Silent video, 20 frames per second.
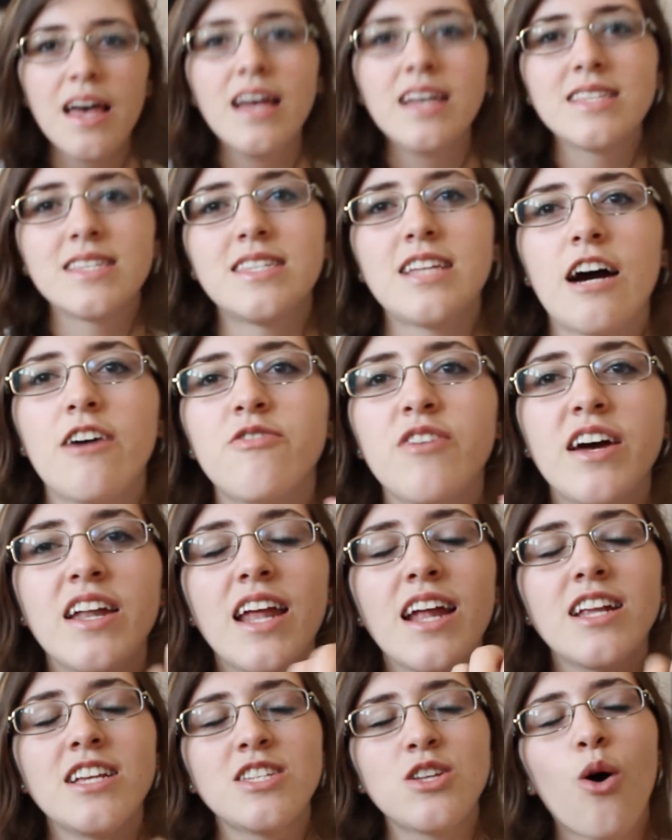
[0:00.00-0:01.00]
Stefan
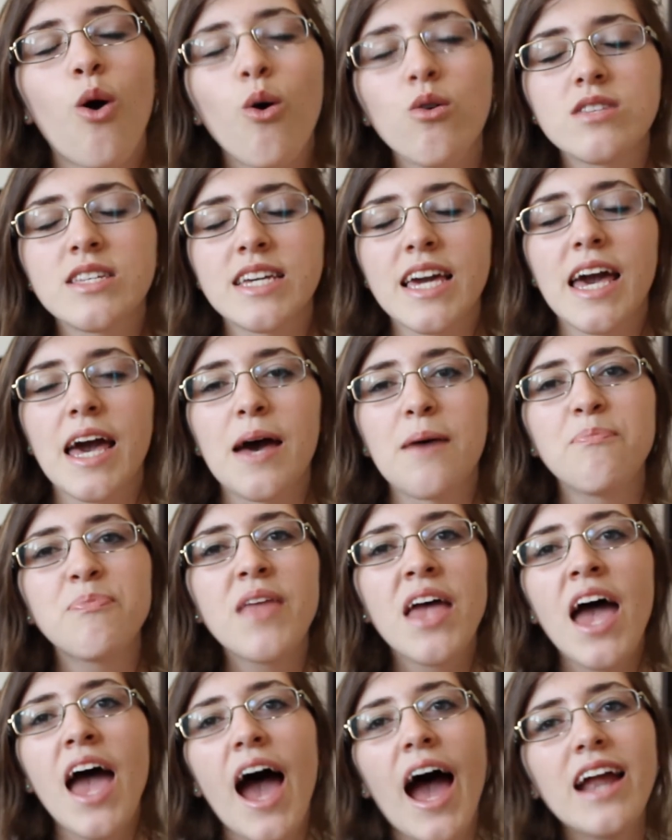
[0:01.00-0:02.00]
and he's holding him
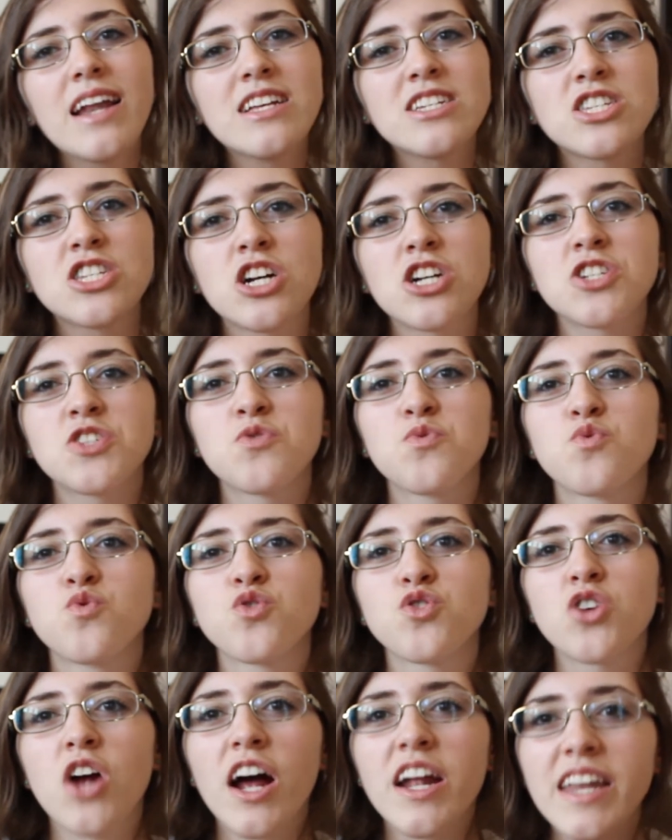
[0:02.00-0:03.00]
and he starts
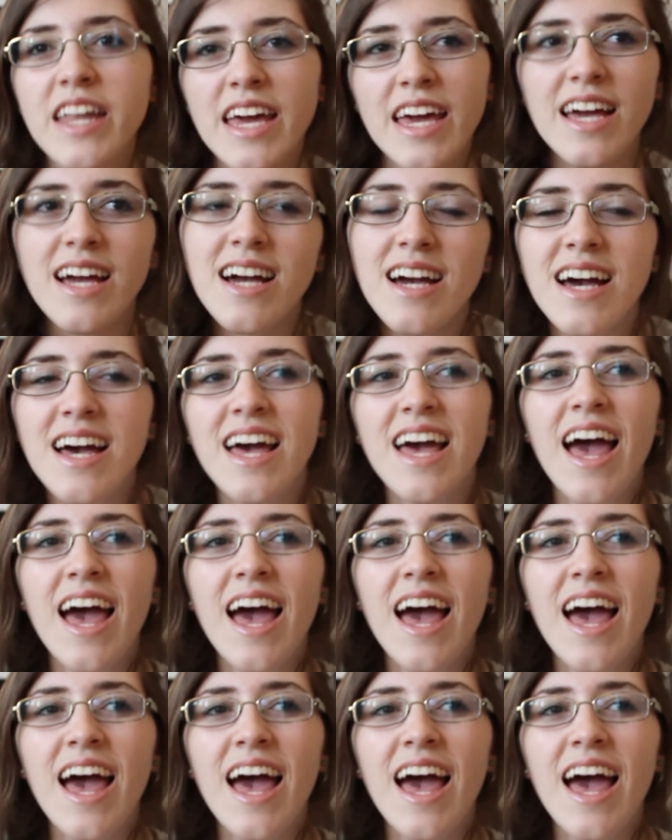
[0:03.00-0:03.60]
running.